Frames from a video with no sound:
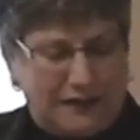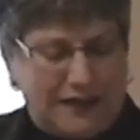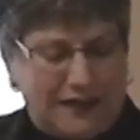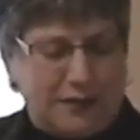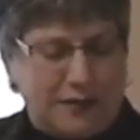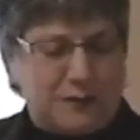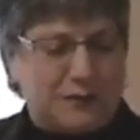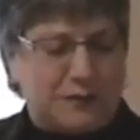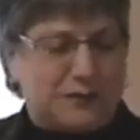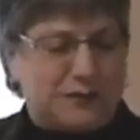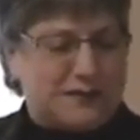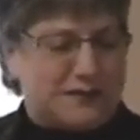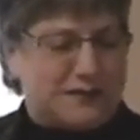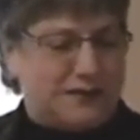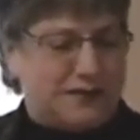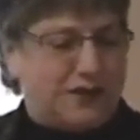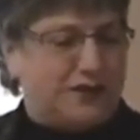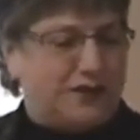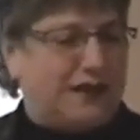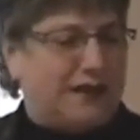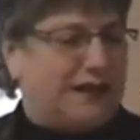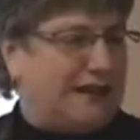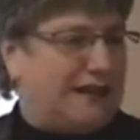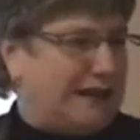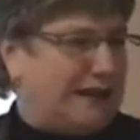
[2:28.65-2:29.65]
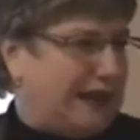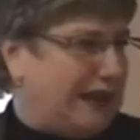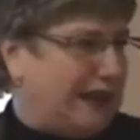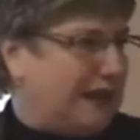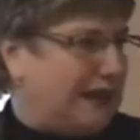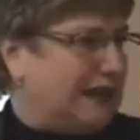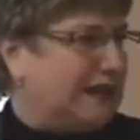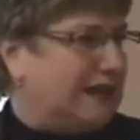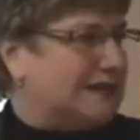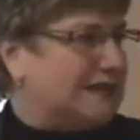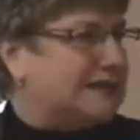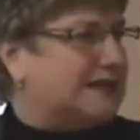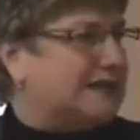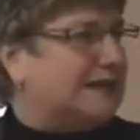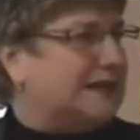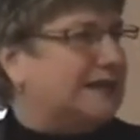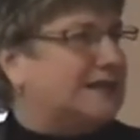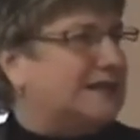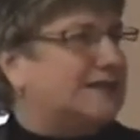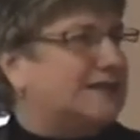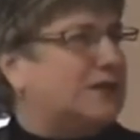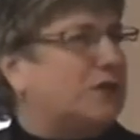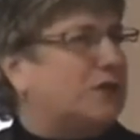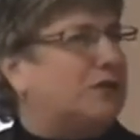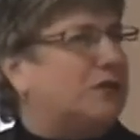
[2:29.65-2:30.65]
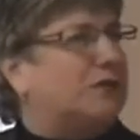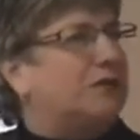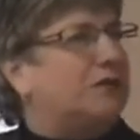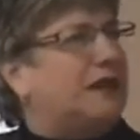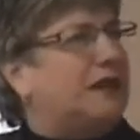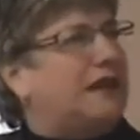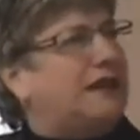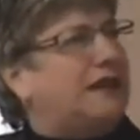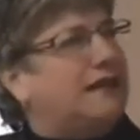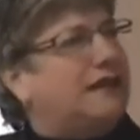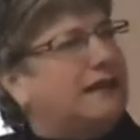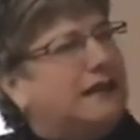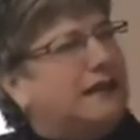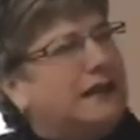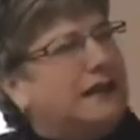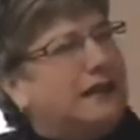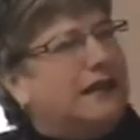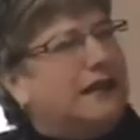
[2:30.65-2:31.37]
Hillman was a Jungian analyst and so they